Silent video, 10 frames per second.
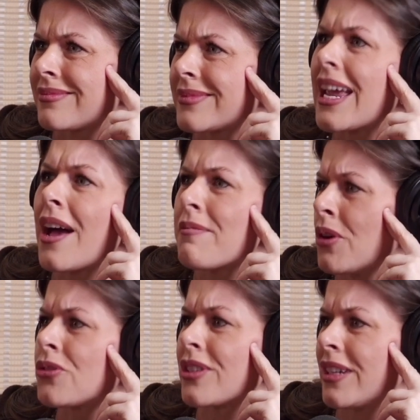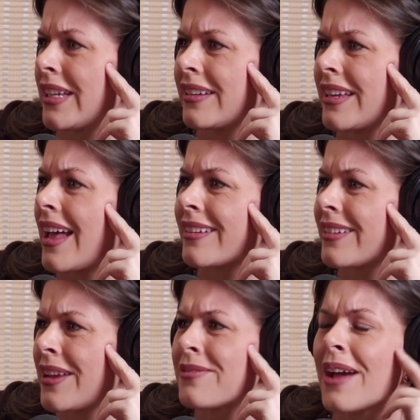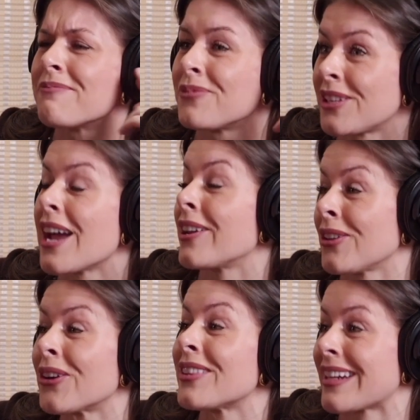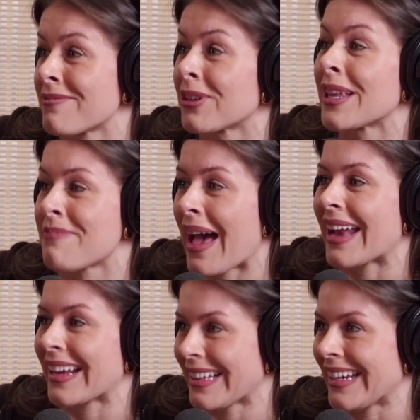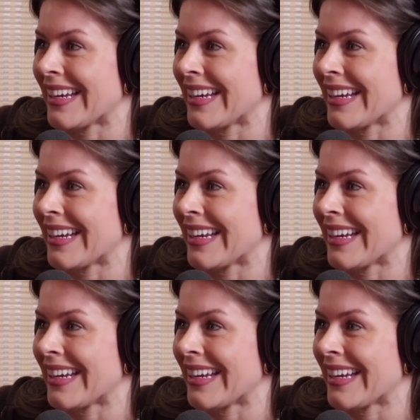Yeah, emotionally. Yeah. And I learned that I'm really bad at cleaning.